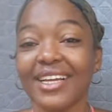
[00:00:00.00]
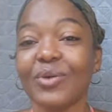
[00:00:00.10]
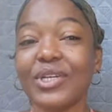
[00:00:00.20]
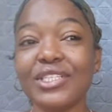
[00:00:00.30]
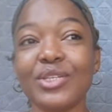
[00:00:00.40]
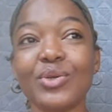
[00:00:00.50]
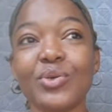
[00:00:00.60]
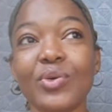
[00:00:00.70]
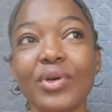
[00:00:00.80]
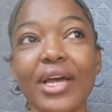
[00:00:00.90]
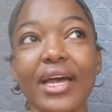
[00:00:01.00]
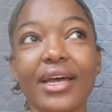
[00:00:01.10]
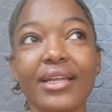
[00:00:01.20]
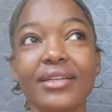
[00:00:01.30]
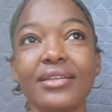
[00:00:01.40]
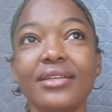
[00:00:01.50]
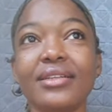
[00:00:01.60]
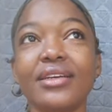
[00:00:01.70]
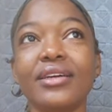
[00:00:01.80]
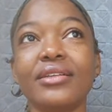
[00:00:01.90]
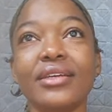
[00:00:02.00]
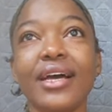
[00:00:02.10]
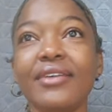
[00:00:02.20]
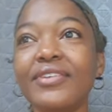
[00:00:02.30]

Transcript: with you and they're they have